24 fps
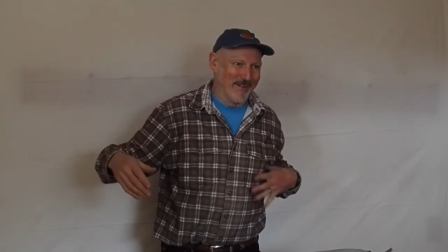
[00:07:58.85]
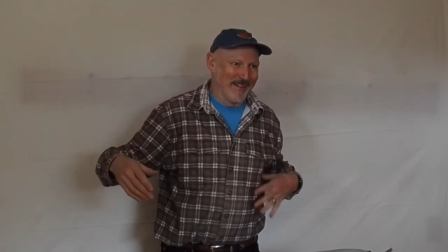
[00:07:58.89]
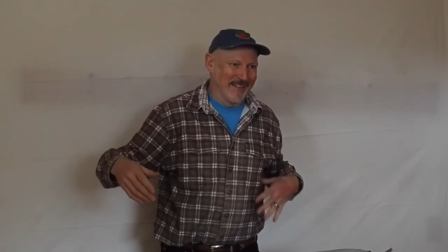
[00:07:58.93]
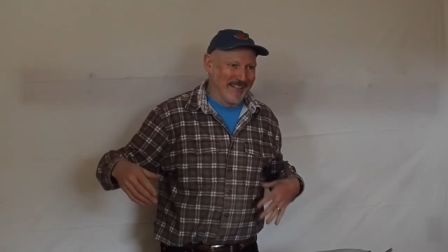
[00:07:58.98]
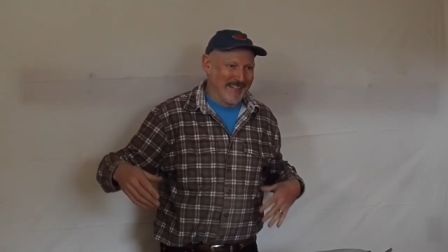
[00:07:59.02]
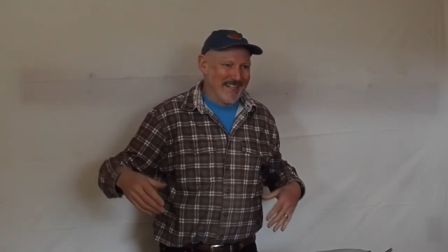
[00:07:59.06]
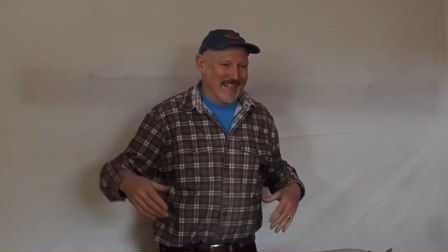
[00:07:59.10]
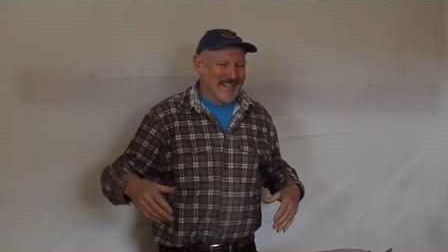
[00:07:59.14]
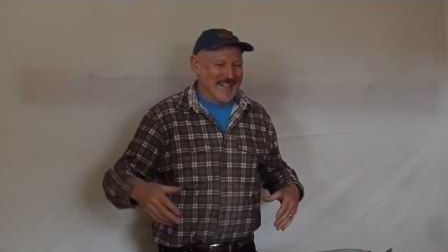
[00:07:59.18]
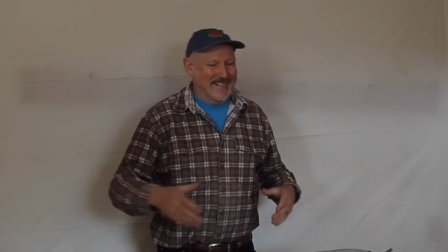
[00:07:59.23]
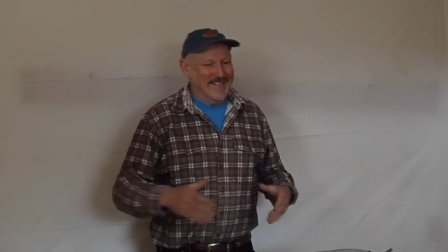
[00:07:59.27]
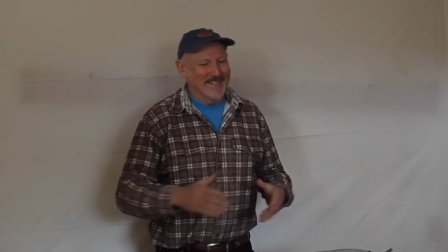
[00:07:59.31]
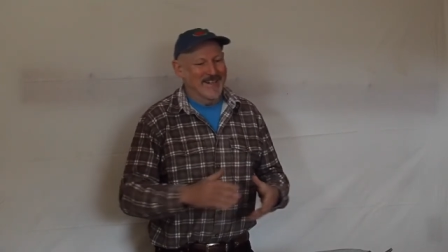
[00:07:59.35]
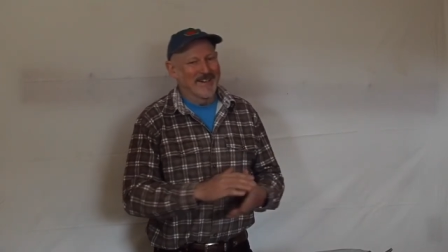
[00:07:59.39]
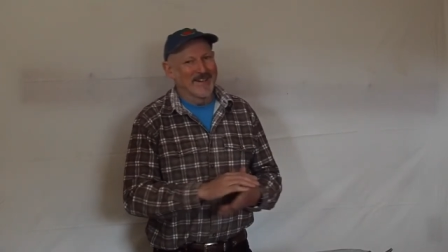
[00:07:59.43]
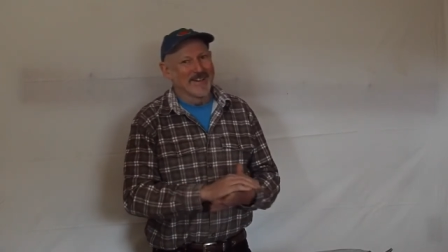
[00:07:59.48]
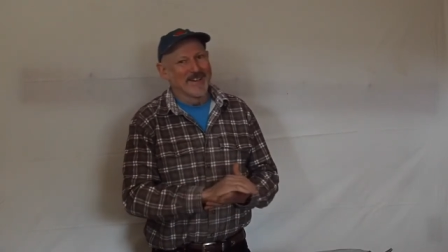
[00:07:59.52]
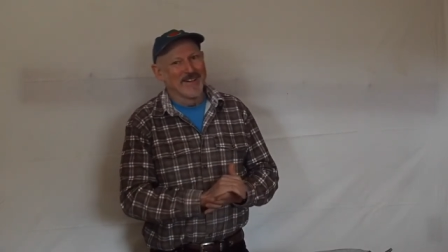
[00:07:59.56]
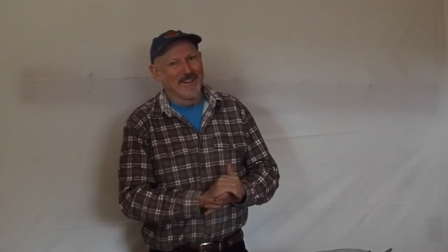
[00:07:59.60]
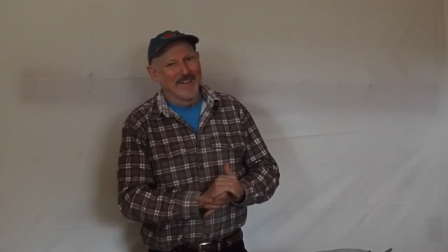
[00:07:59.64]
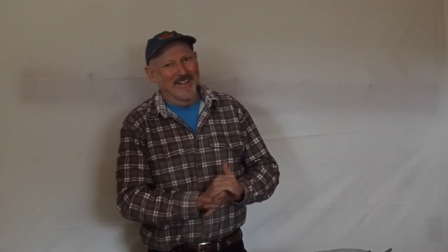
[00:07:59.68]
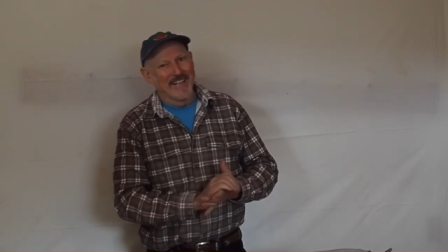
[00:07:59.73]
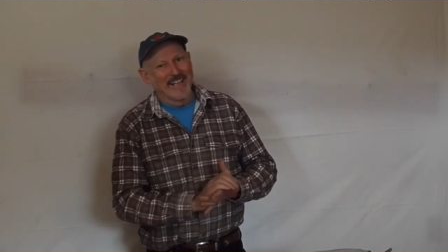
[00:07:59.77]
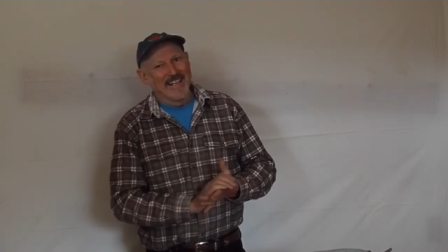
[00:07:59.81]
Mm.
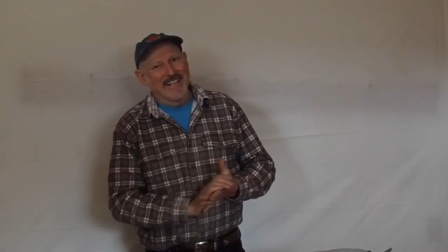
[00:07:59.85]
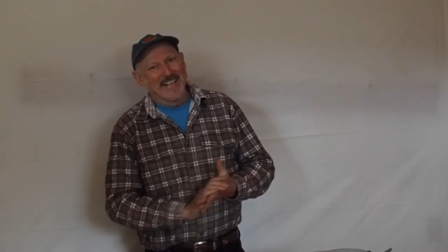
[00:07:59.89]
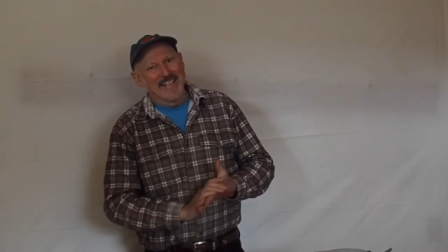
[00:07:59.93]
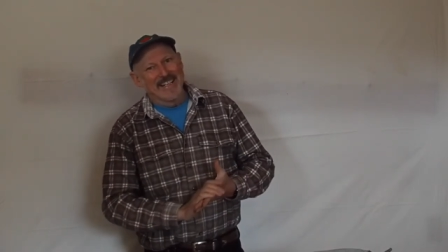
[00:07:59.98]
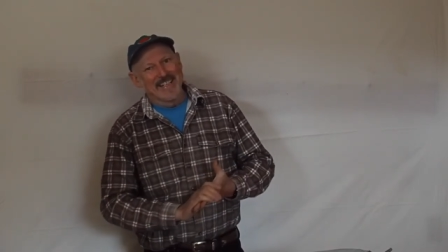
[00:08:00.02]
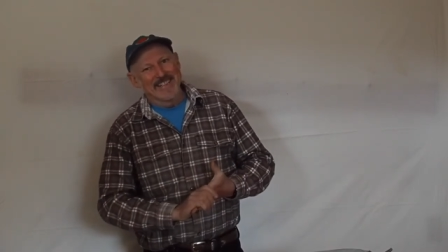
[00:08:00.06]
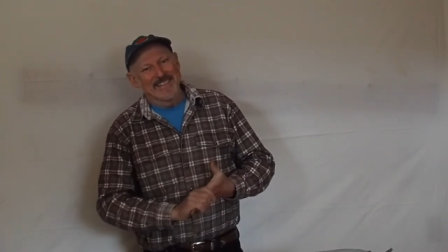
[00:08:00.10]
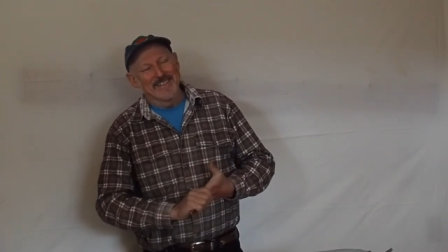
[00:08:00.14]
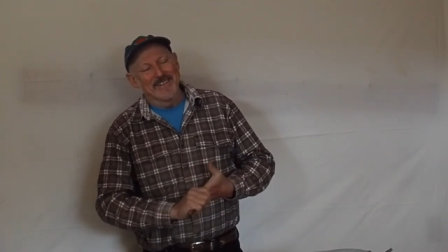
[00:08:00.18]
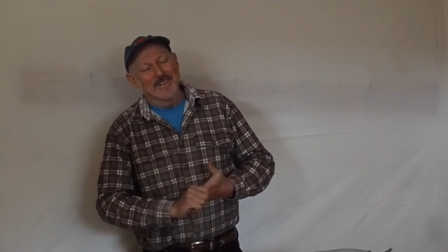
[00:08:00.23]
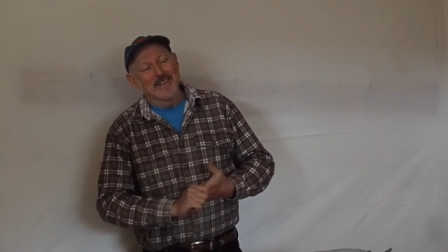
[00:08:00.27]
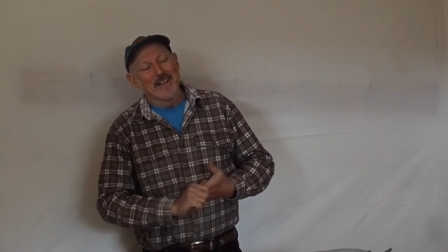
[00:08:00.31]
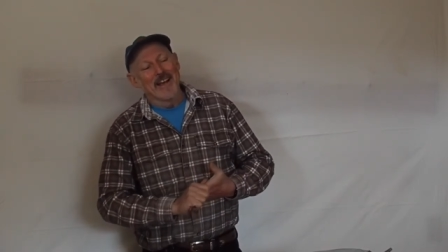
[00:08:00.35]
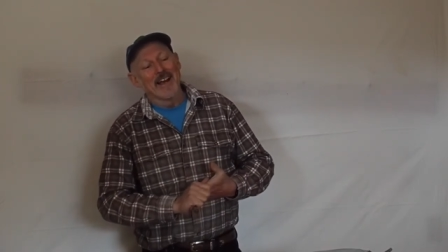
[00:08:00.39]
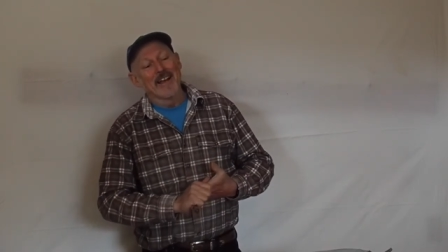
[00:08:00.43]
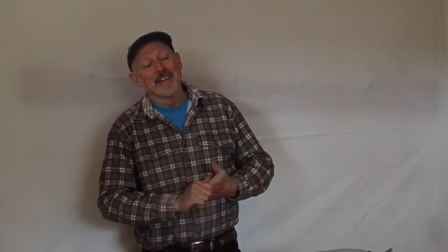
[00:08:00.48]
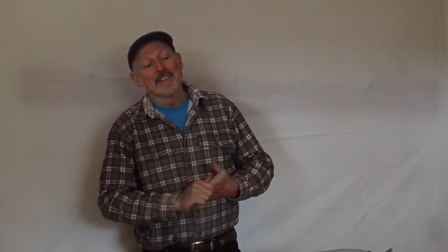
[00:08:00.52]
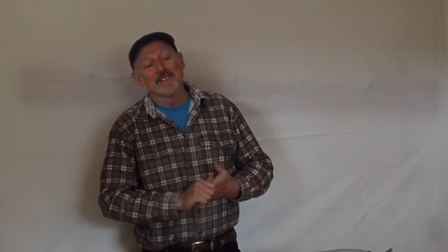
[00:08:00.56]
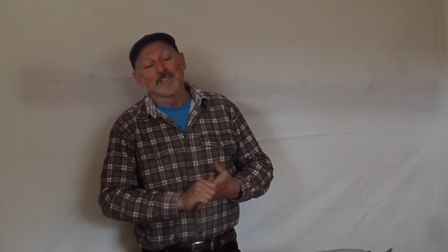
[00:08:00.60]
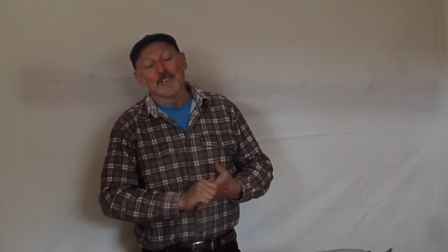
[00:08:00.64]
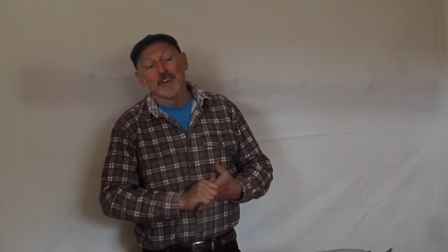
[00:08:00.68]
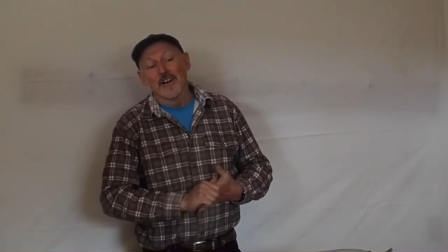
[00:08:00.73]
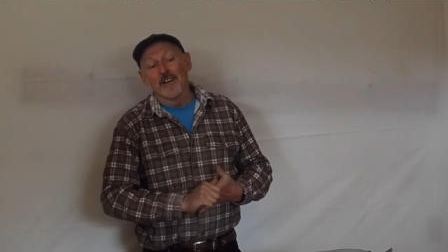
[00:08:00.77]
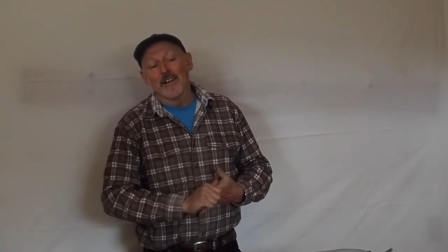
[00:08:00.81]
So, so that I
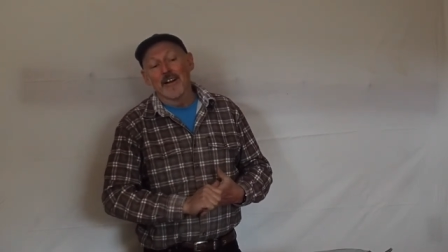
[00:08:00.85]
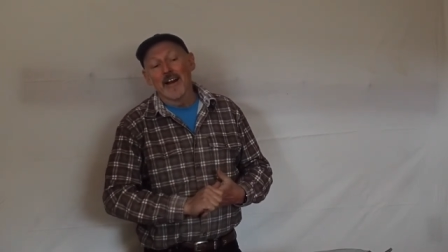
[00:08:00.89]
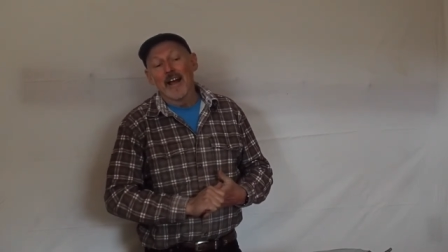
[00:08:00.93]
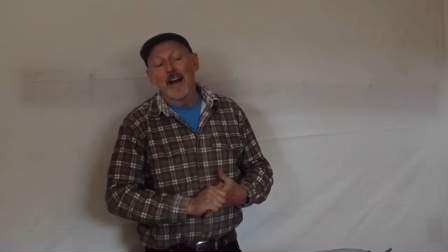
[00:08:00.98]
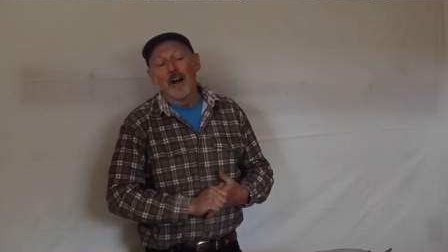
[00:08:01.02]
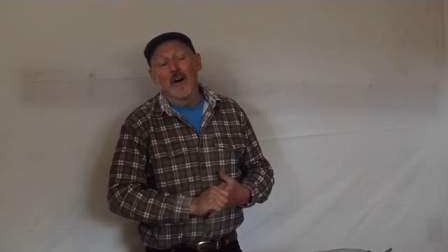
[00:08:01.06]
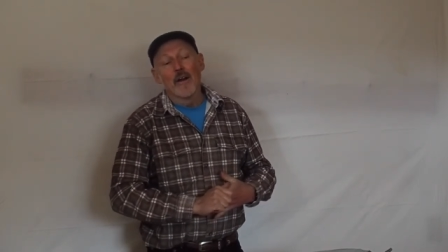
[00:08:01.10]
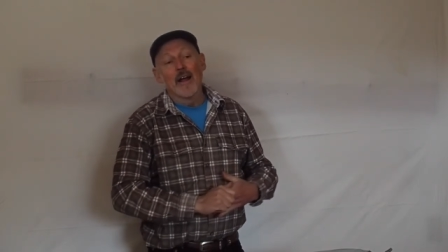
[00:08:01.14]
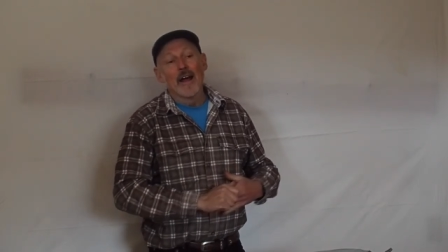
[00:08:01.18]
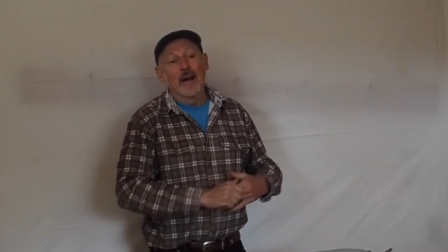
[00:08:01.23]
start out